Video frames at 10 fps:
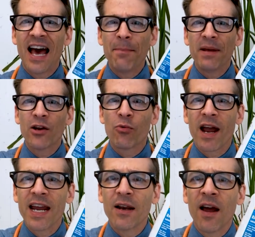That'd be
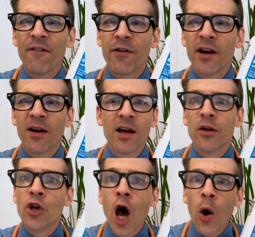great for your
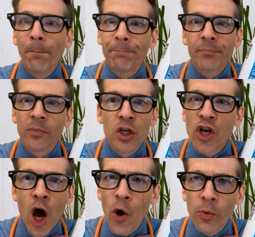no,
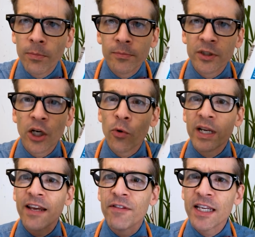no,
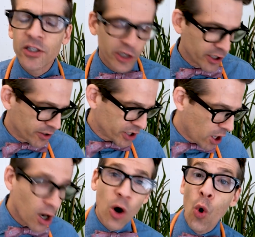don't give these to your
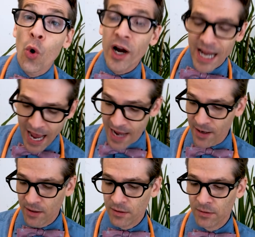dog or cat.
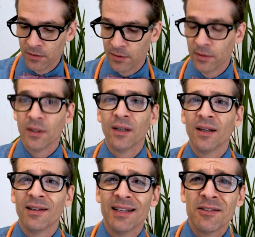
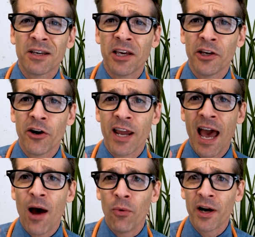This will kill your
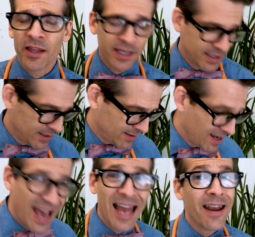cat, one of these
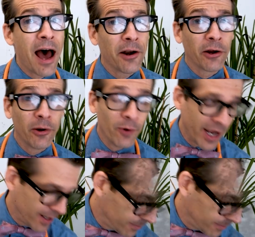and not in a good way.